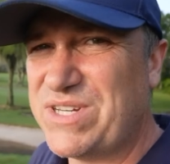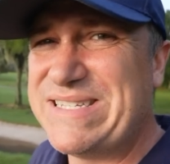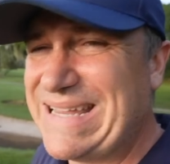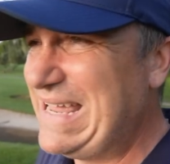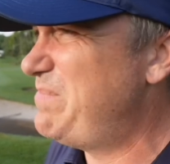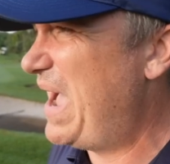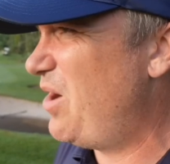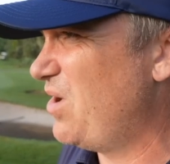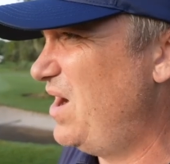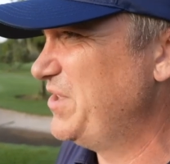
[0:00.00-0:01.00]
sticking
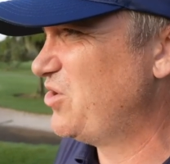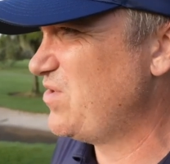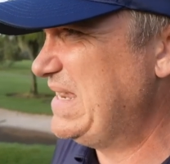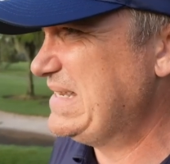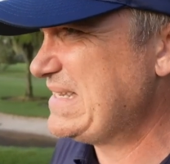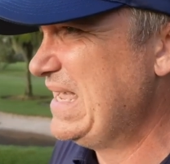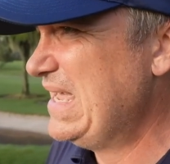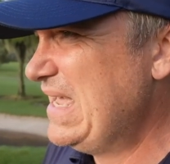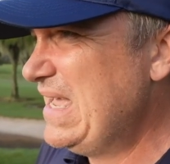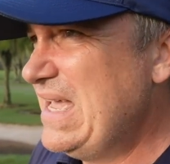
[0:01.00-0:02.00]
power on the greens.
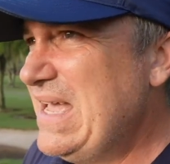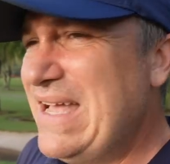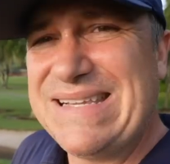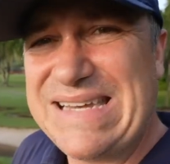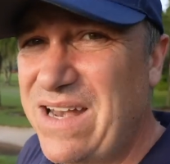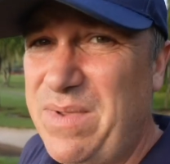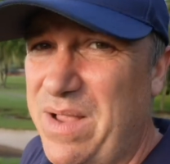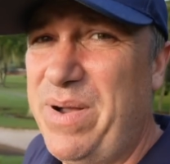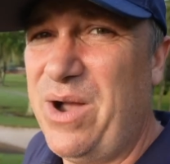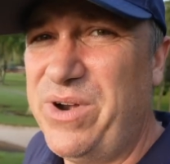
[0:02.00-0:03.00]
It's time to make
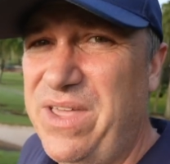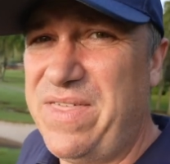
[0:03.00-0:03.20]
a putt. What do you